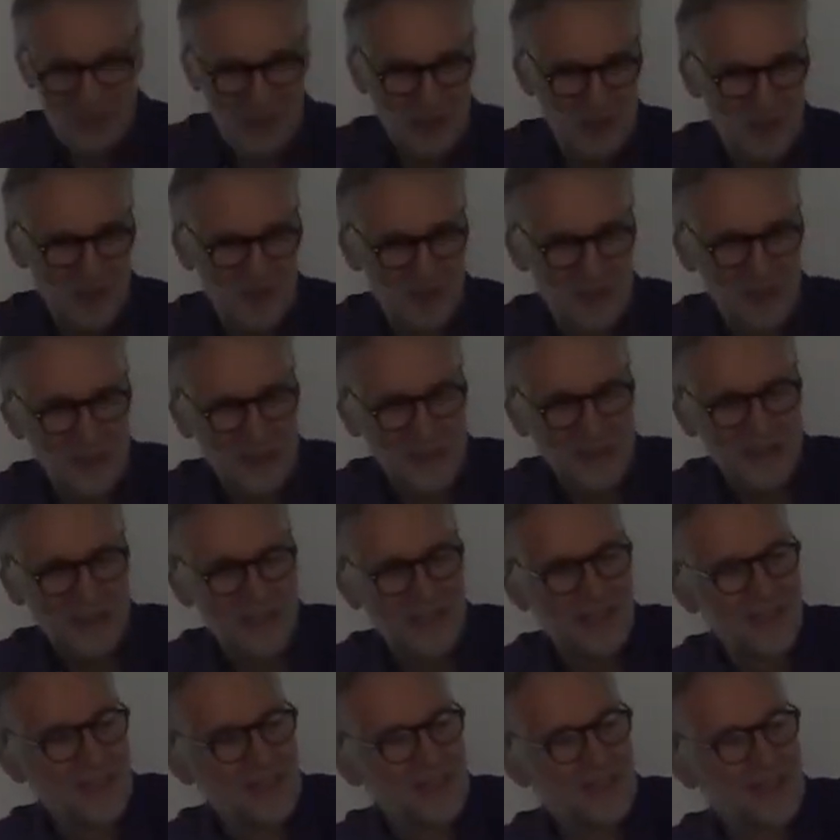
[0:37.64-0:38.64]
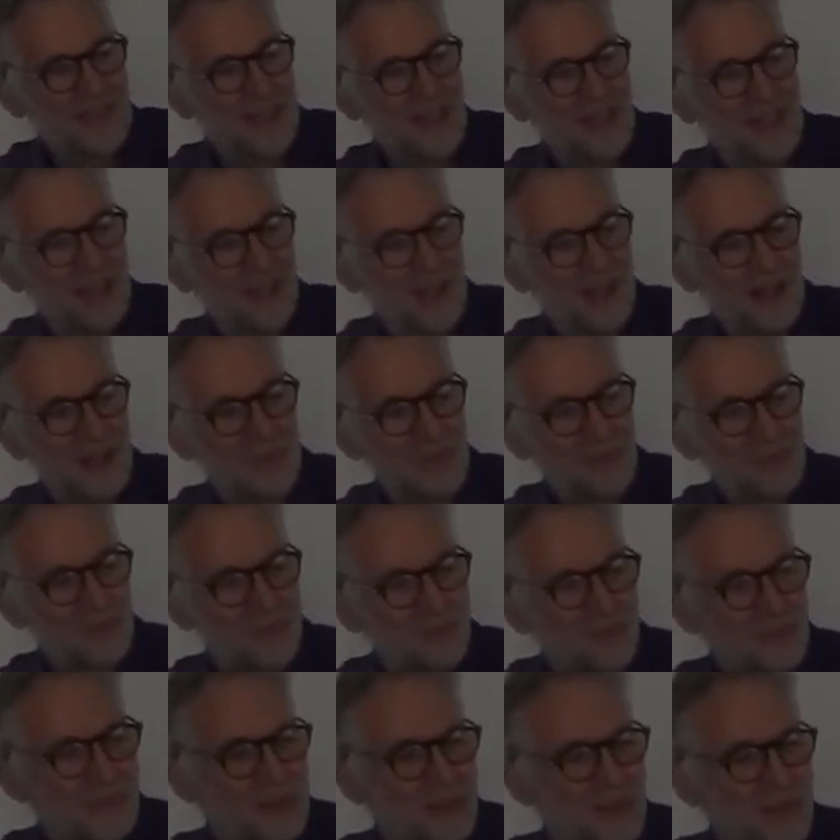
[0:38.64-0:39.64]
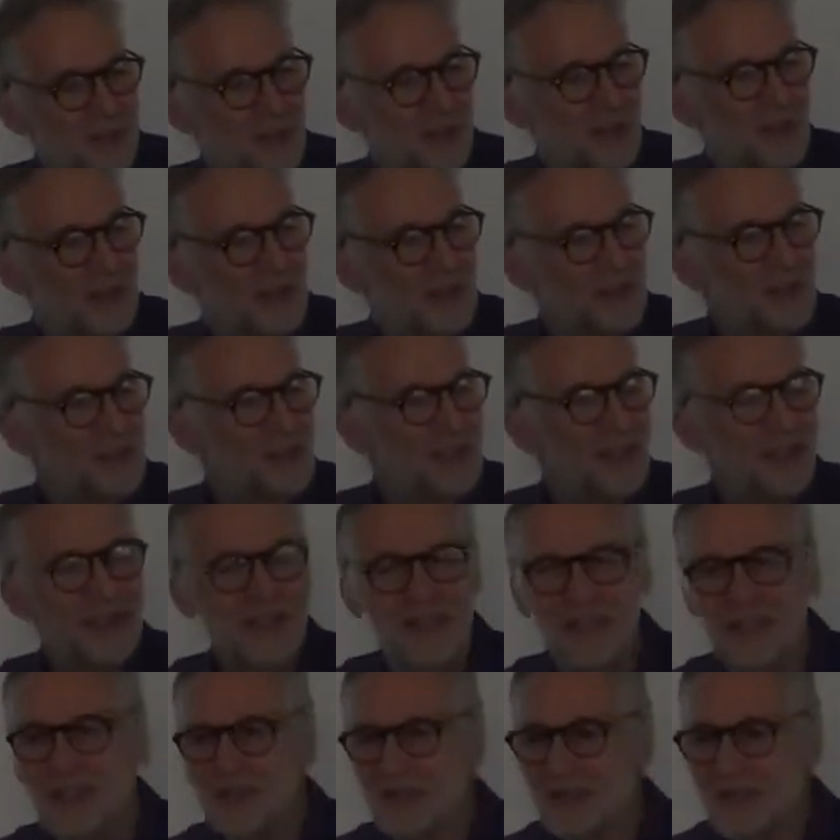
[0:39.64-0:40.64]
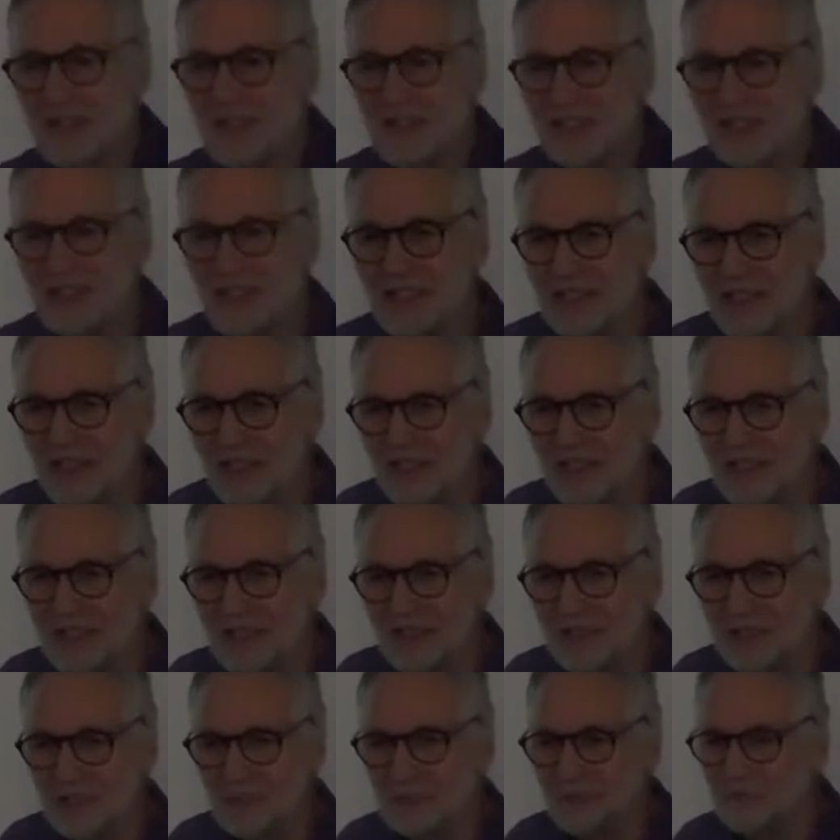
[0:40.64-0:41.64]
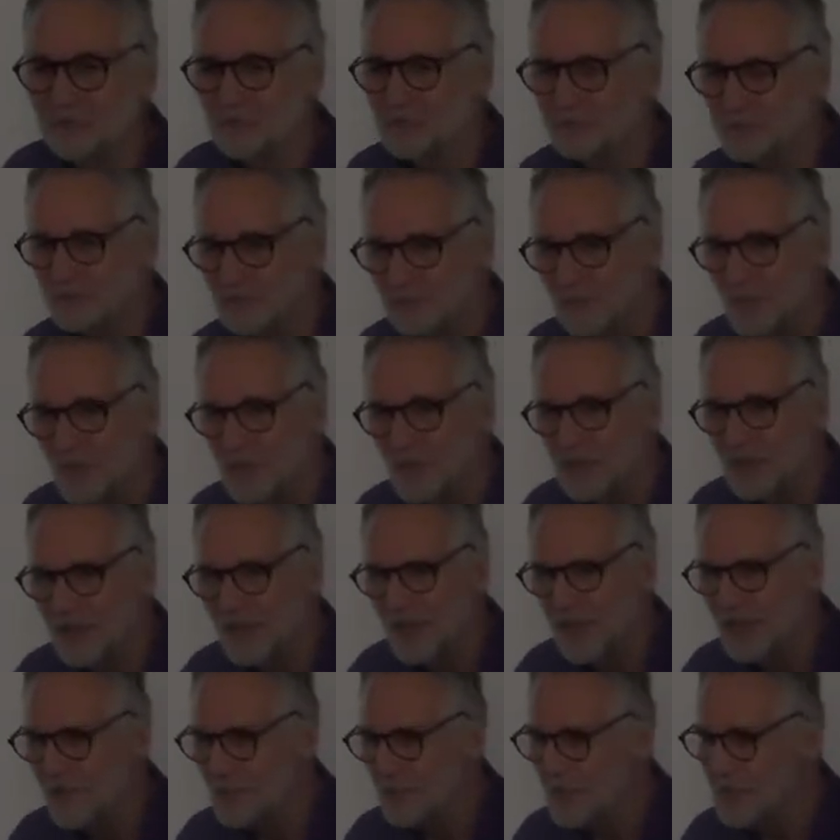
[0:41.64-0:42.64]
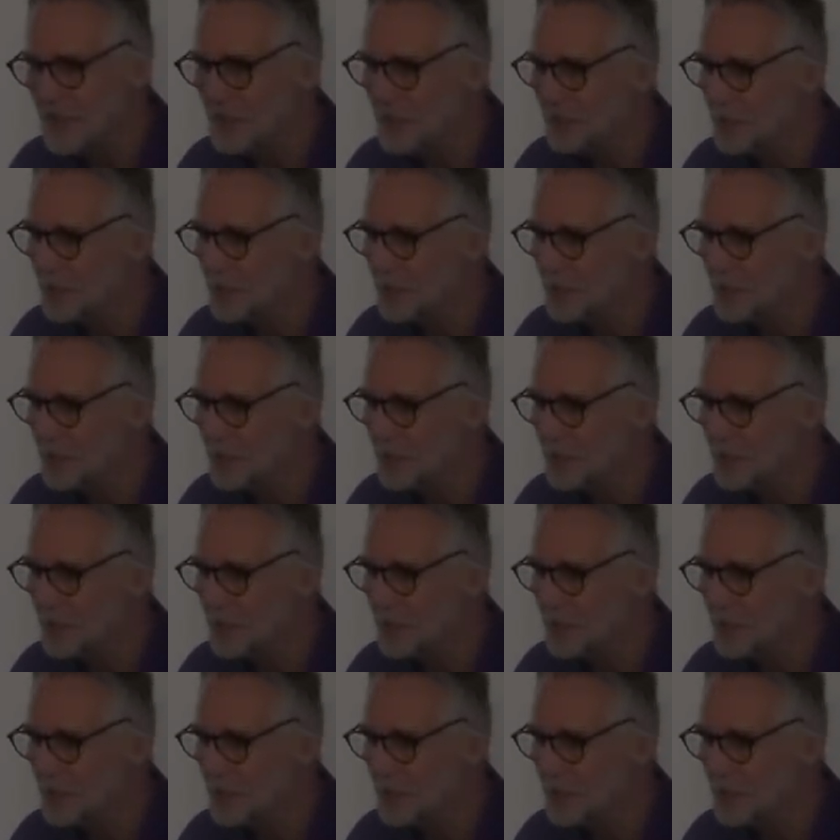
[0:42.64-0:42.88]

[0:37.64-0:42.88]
the obvious, so I'll state the obvious. I've been to